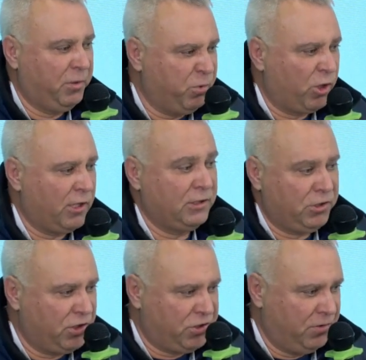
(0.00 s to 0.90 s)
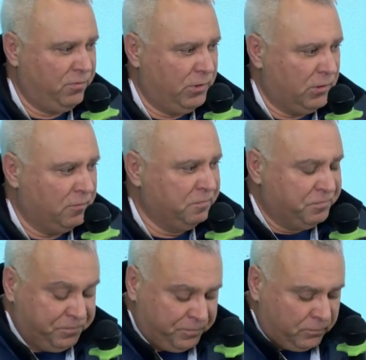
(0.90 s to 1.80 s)
when I asked him
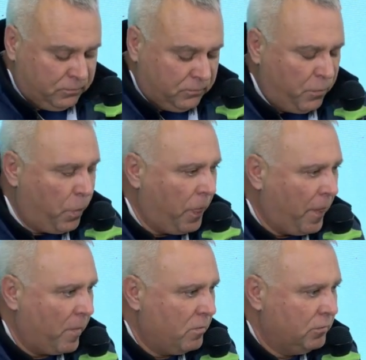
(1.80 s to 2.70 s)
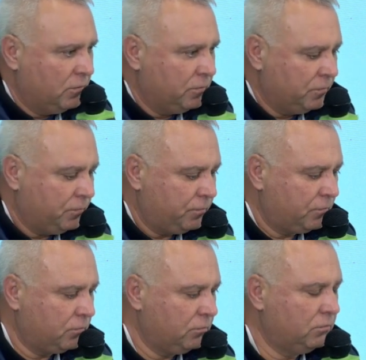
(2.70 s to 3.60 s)
why you don't address the
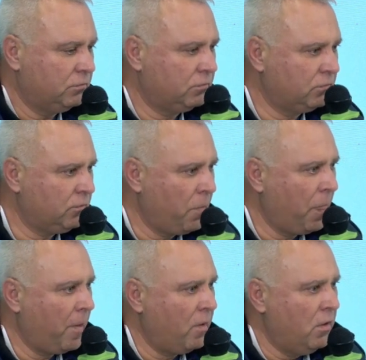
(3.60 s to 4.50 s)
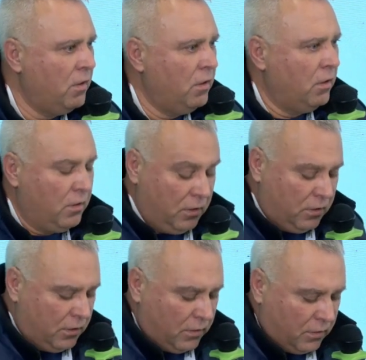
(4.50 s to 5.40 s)
doctor, he says, I don't
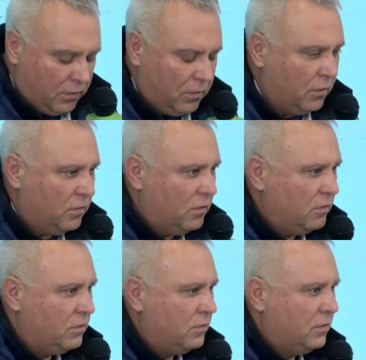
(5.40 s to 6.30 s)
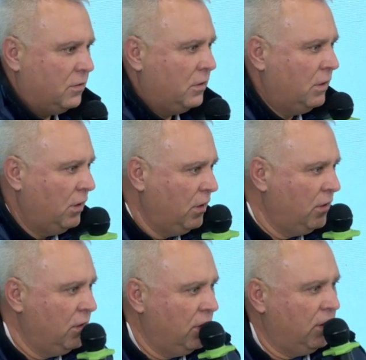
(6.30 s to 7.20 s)
want to be
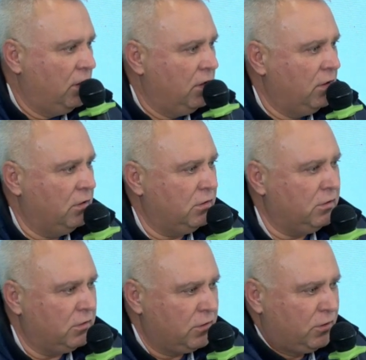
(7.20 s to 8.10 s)
judged as panicking